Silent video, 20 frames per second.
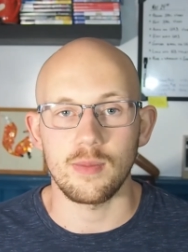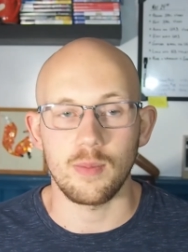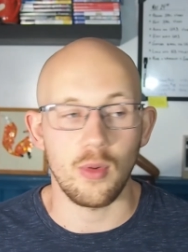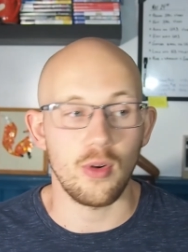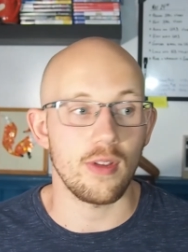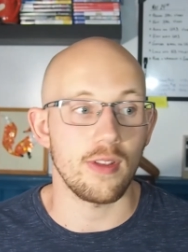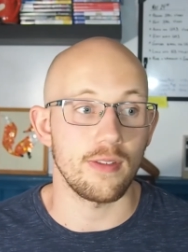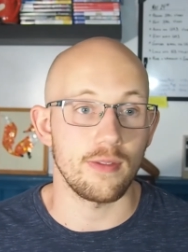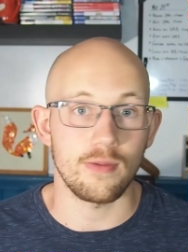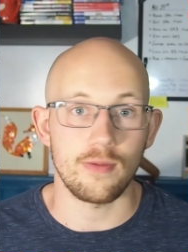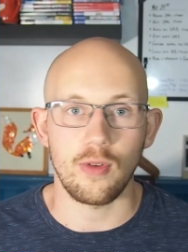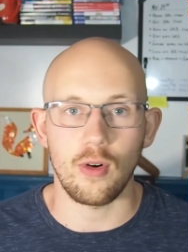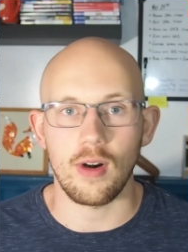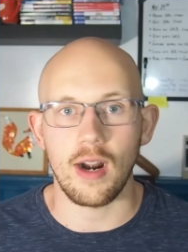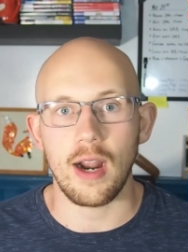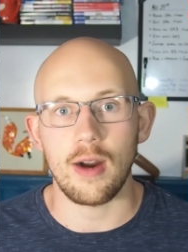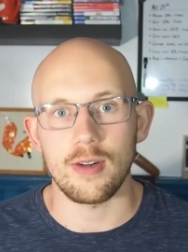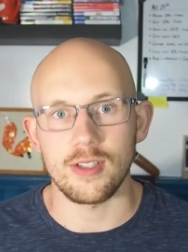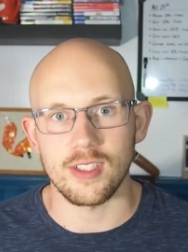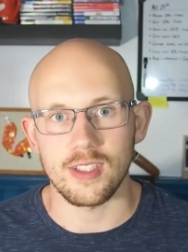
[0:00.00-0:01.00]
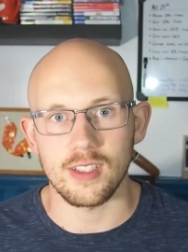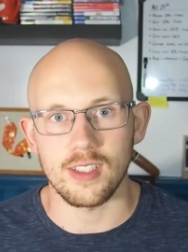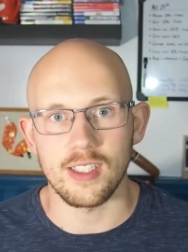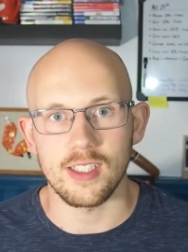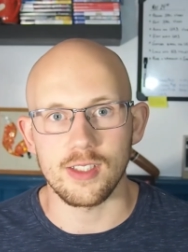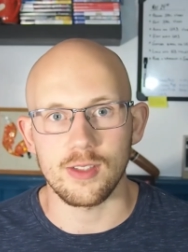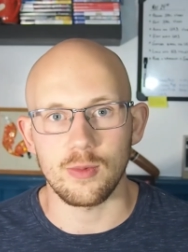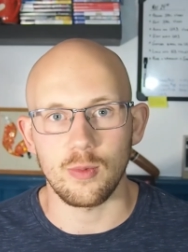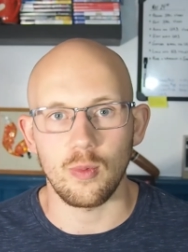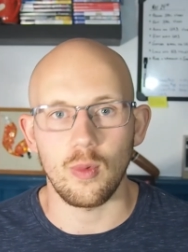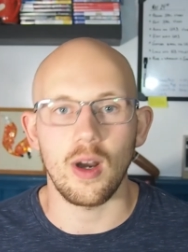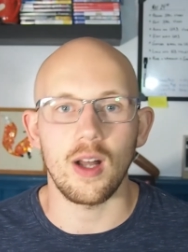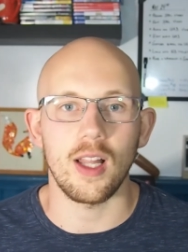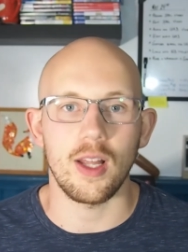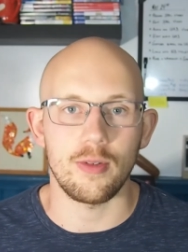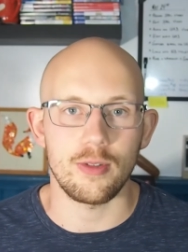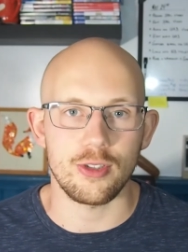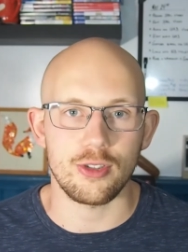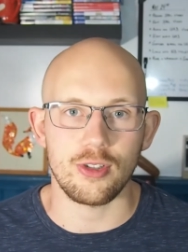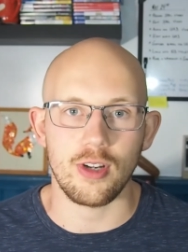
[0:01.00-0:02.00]
more than four hours at least, while
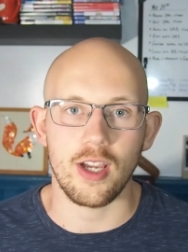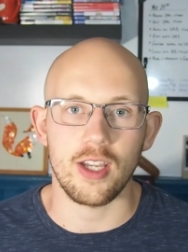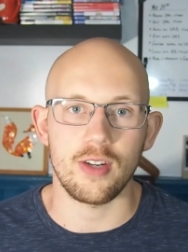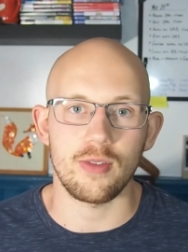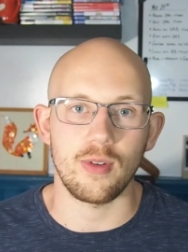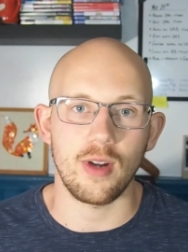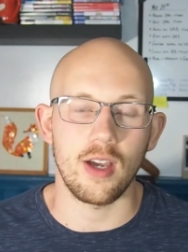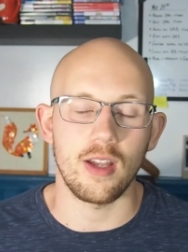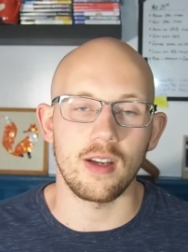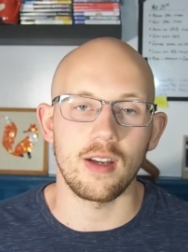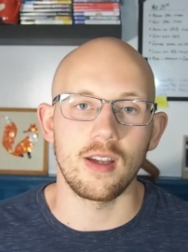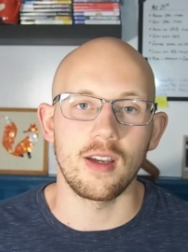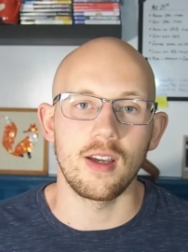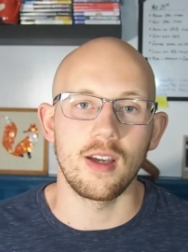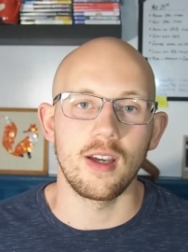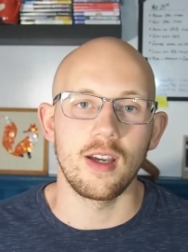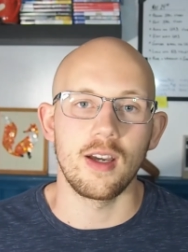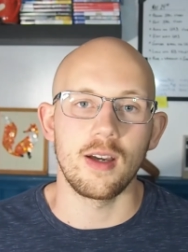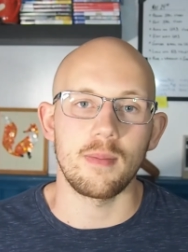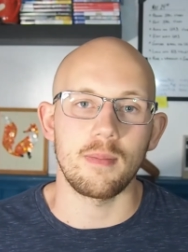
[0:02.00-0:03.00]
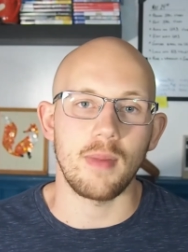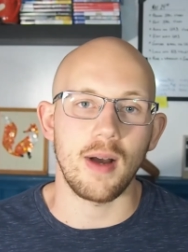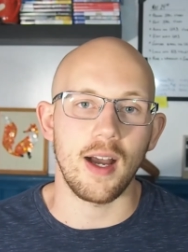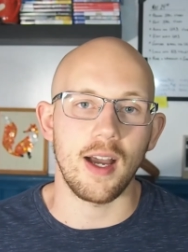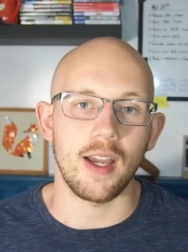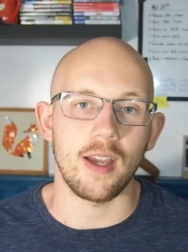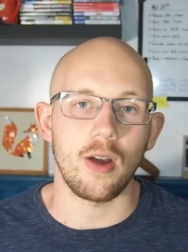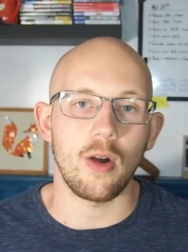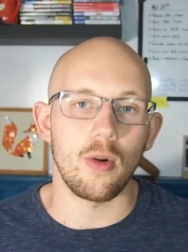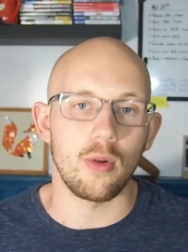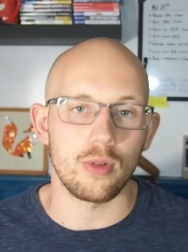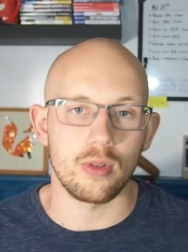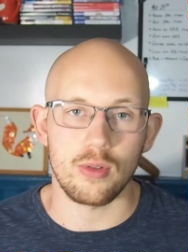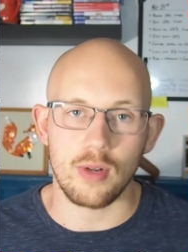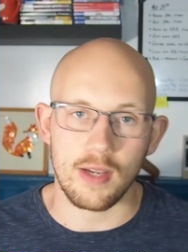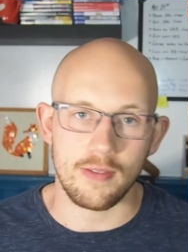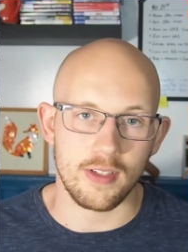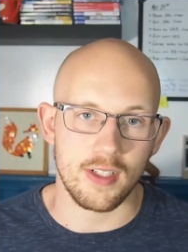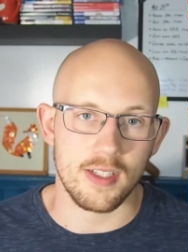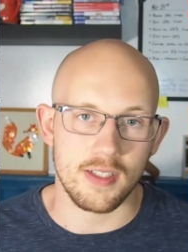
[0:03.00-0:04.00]
I was trying to run my own
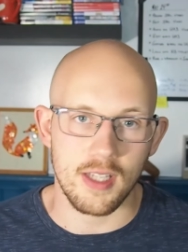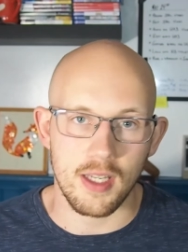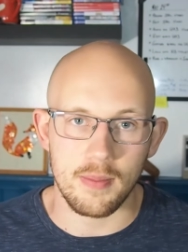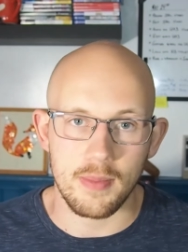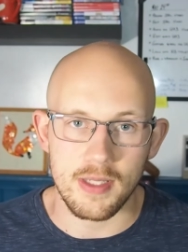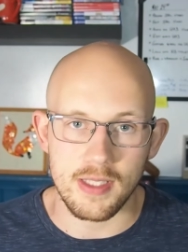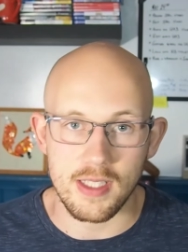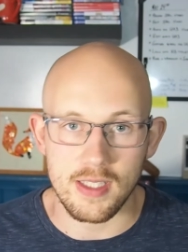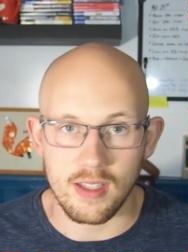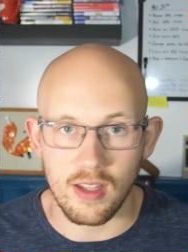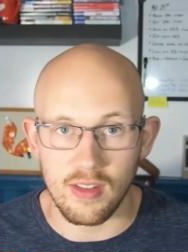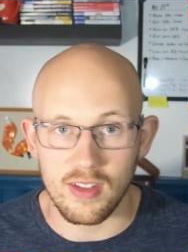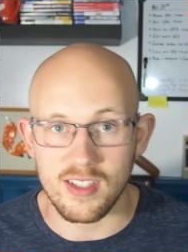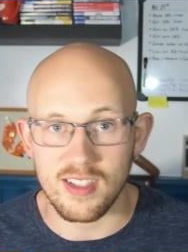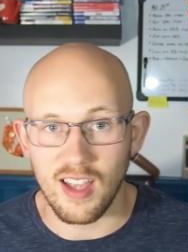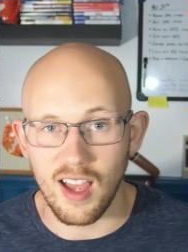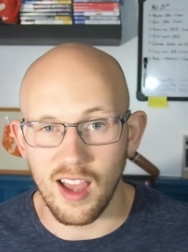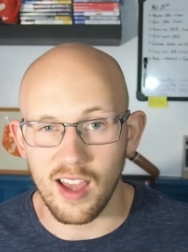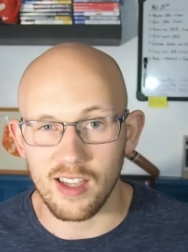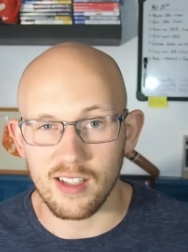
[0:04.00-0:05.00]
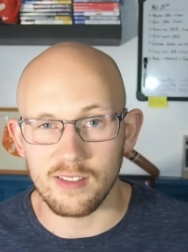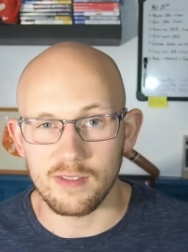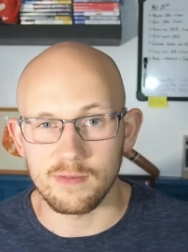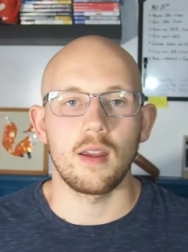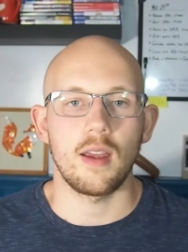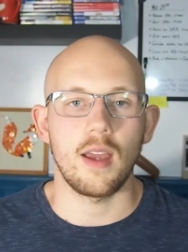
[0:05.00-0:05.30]
graphic design business on the side.